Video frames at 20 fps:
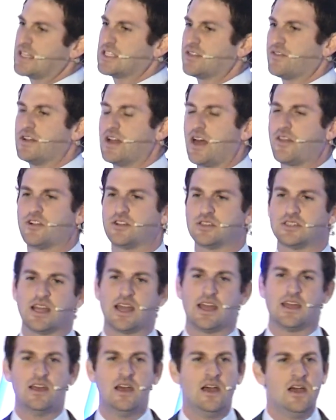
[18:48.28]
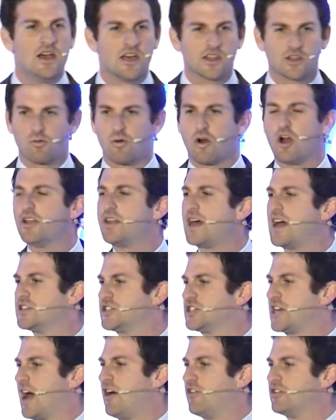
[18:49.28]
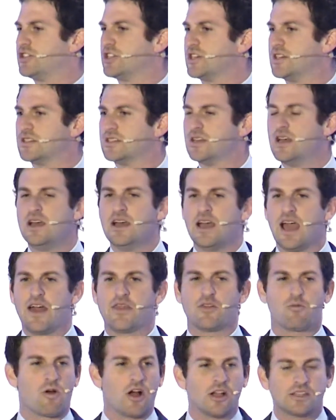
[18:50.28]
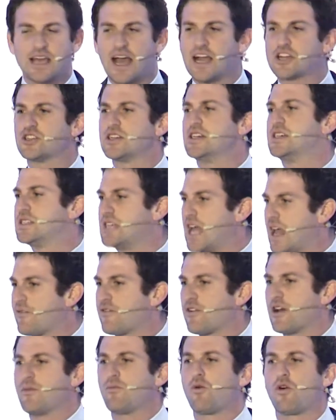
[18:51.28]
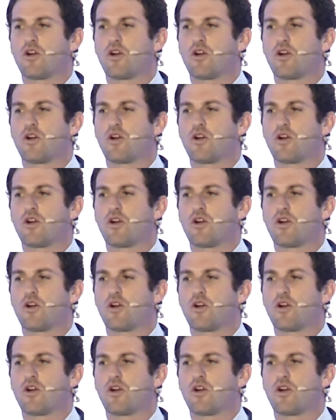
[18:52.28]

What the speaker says: of another state. The world has challenges. And the world's actually safer and more